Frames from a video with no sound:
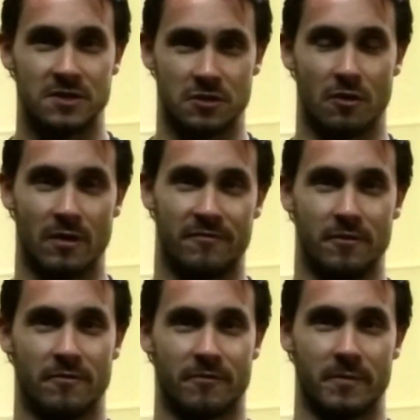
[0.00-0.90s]
So if
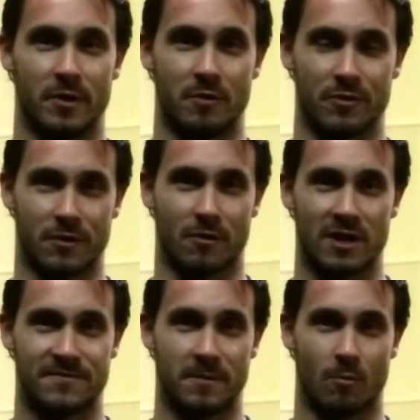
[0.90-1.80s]
you're familiar with the
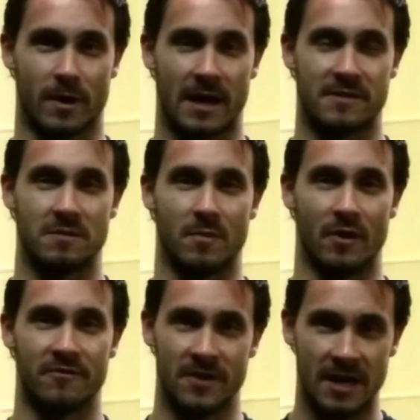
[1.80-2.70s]
CrossFit workout, the
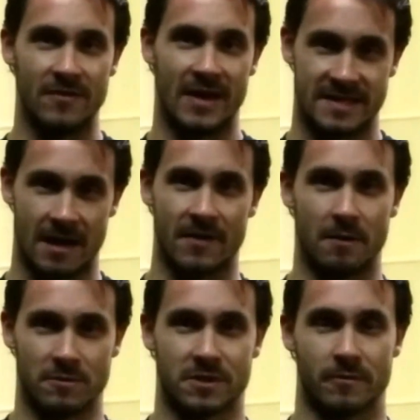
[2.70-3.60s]
Murph, that's how
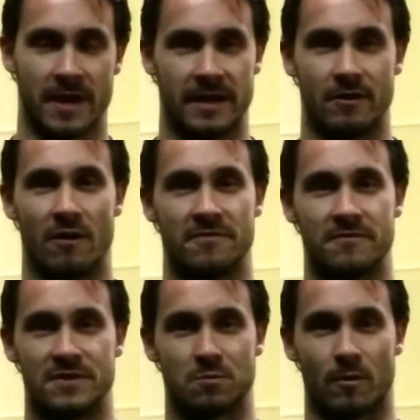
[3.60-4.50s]
that was created, off
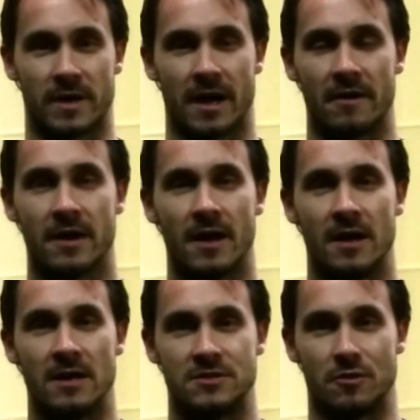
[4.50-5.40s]
of this workout.
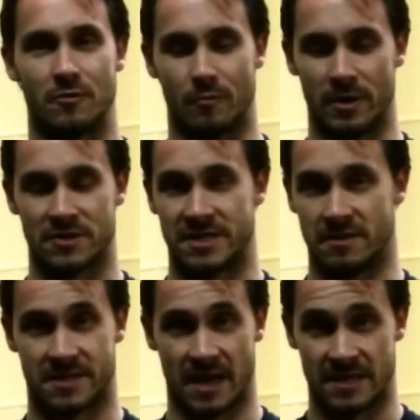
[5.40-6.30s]
So the real
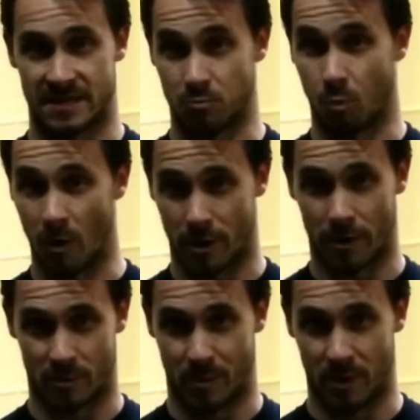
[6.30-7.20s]
SEAL test is
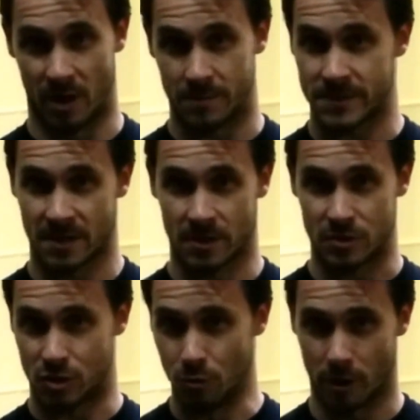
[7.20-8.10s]
100 pull-ups,
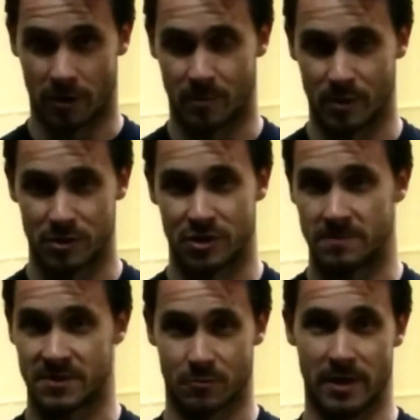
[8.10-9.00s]
200
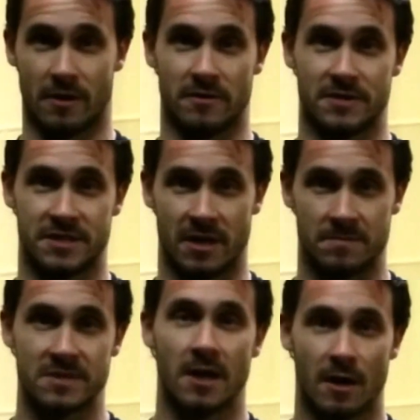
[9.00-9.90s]
push-ups, 300
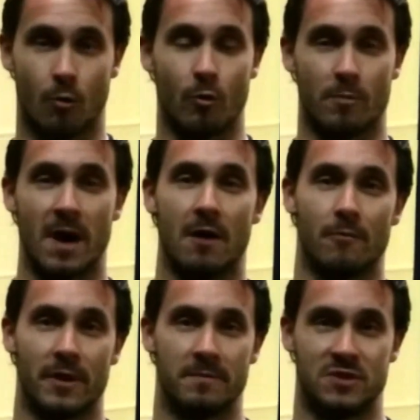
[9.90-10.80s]
sit-ups, quarter mile
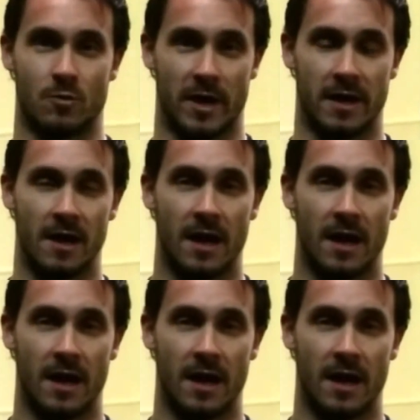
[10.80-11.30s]
run in between.